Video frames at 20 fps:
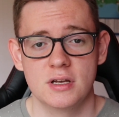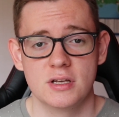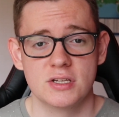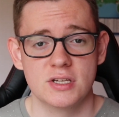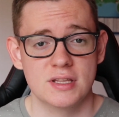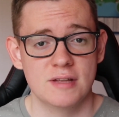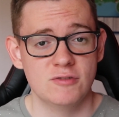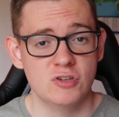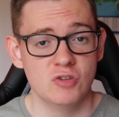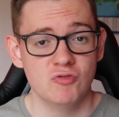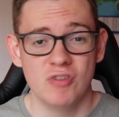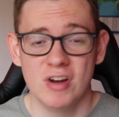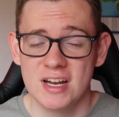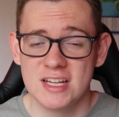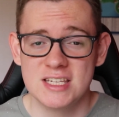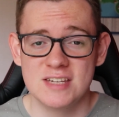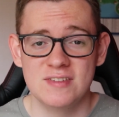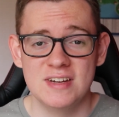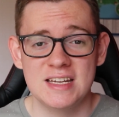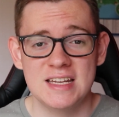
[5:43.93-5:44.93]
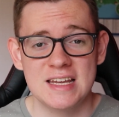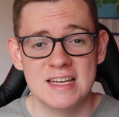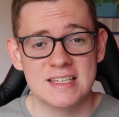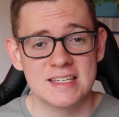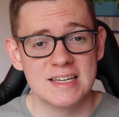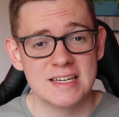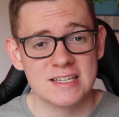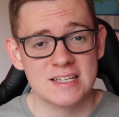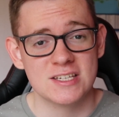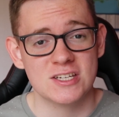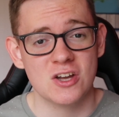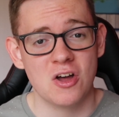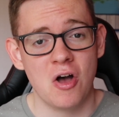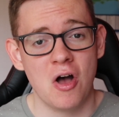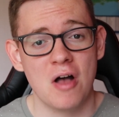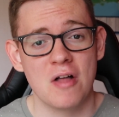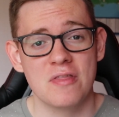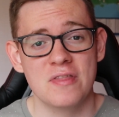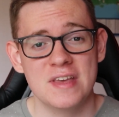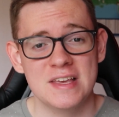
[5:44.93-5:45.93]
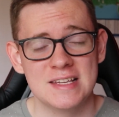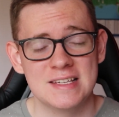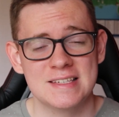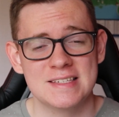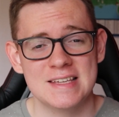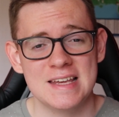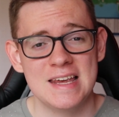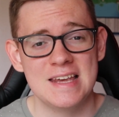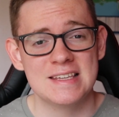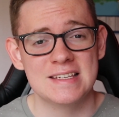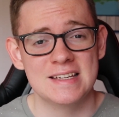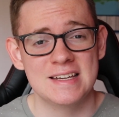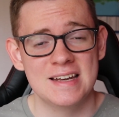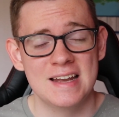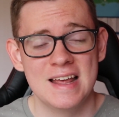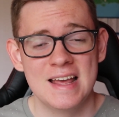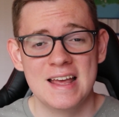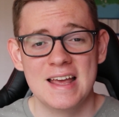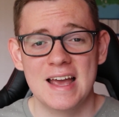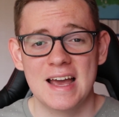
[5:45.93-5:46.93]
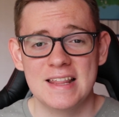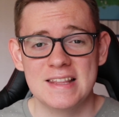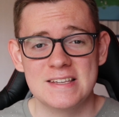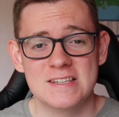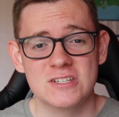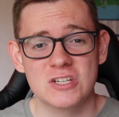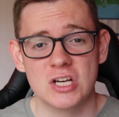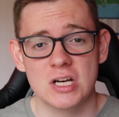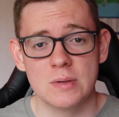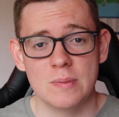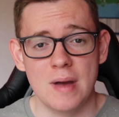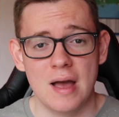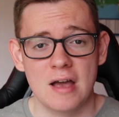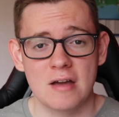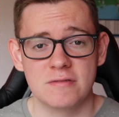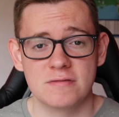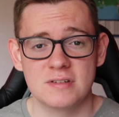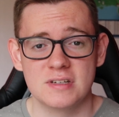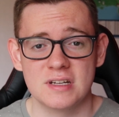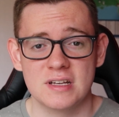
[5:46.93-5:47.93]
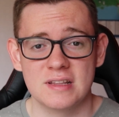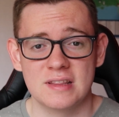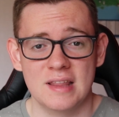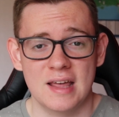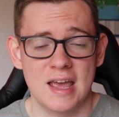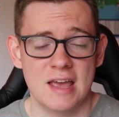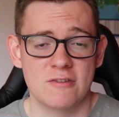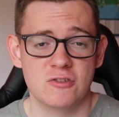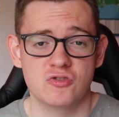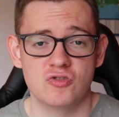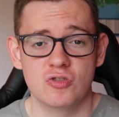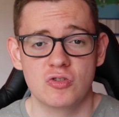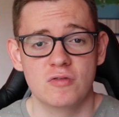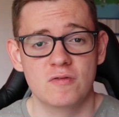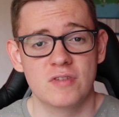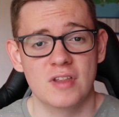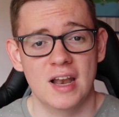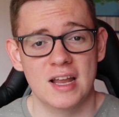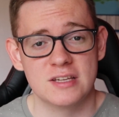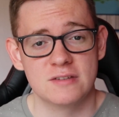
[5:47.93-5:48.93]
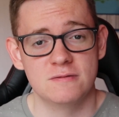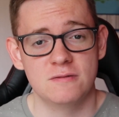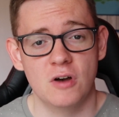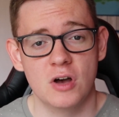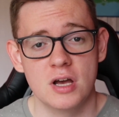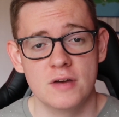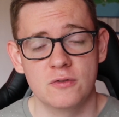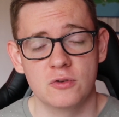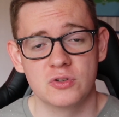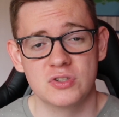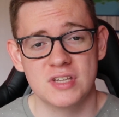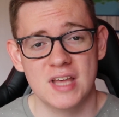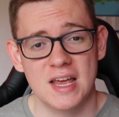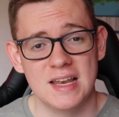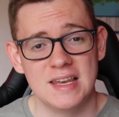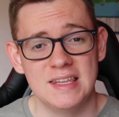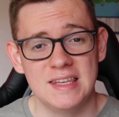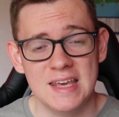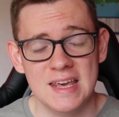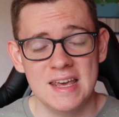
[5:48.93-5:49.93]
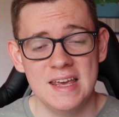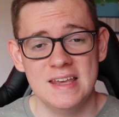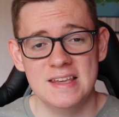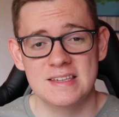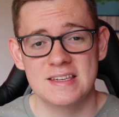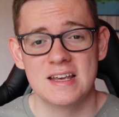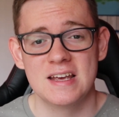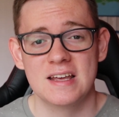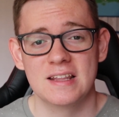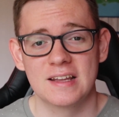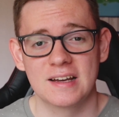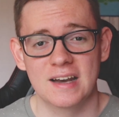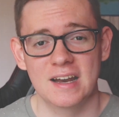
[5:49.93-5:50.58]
So they've done relatively decently to start this season, and this has come after they have struggled for the last five or 10 years, the